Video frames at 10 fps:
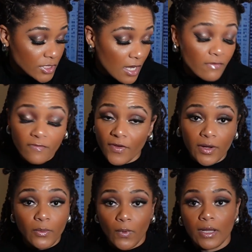done
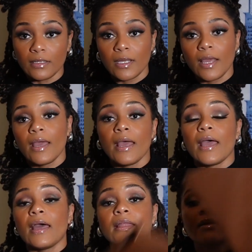very well.
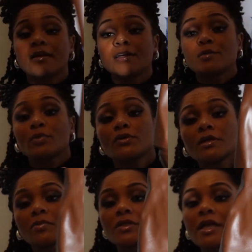And these boots
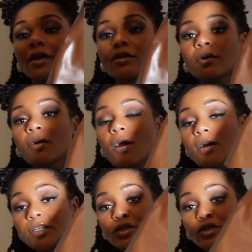in particular are a